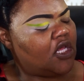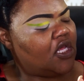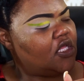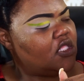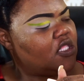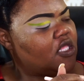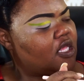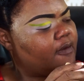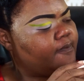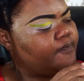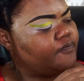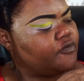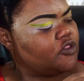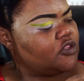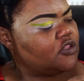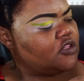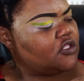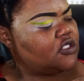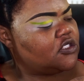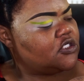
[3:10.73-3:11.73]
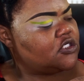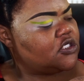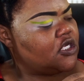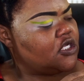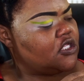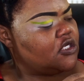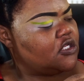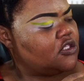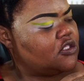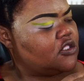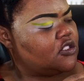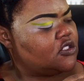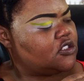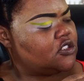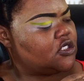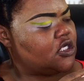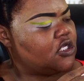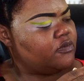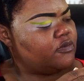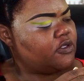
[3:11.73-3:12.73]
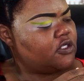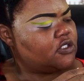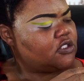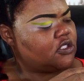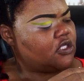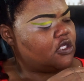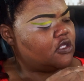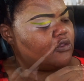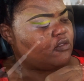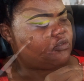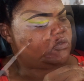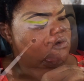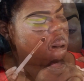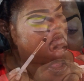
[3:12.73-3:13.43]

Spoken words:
Yeah, this shade and this shade mixed together.